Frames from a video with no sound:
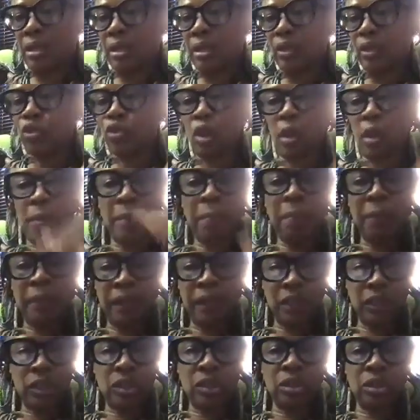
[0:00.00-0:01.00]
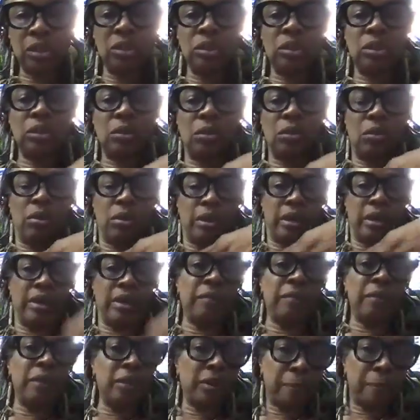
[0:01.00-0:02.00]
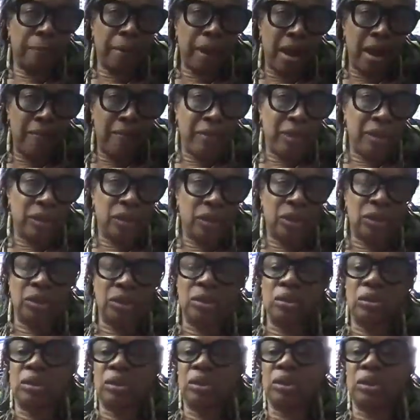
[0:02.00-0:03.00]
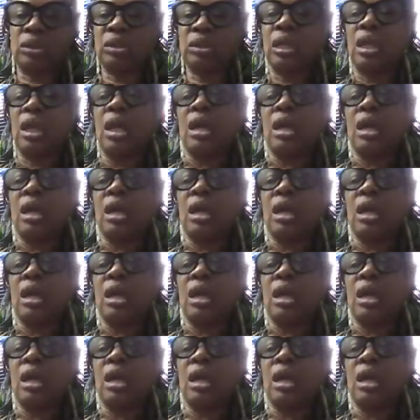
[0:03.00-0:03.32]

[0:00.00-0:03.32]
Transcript: drum up an excuse or give me your private excuses